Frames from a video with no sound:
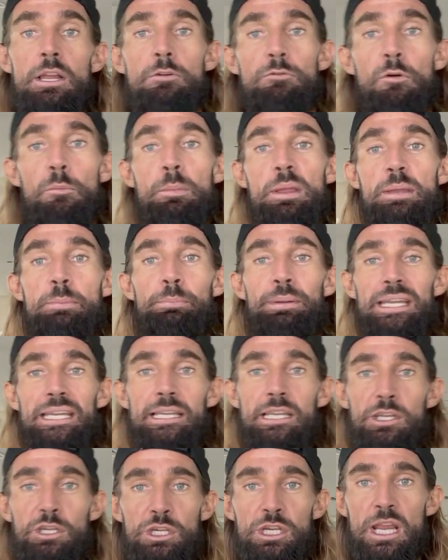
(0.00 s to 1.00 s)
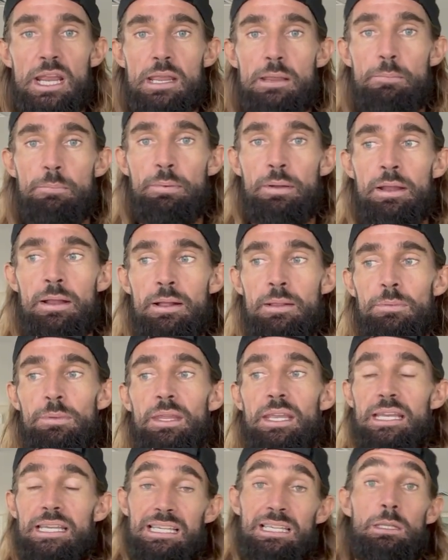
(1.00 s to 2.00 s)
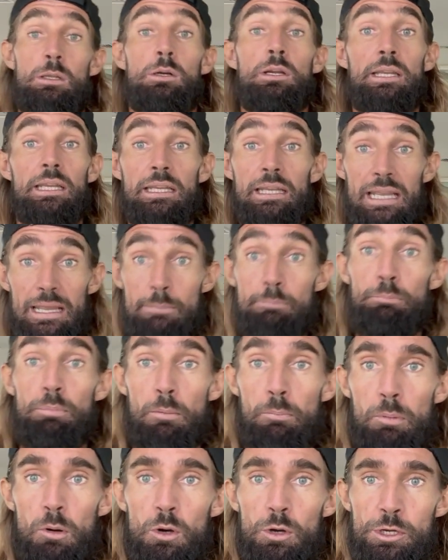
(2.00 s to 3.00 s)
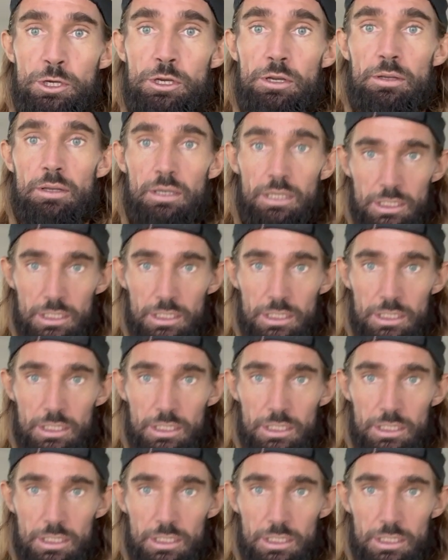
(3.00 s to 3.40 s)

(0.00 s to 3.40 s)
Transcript: For me, being in shape is looking in proportion.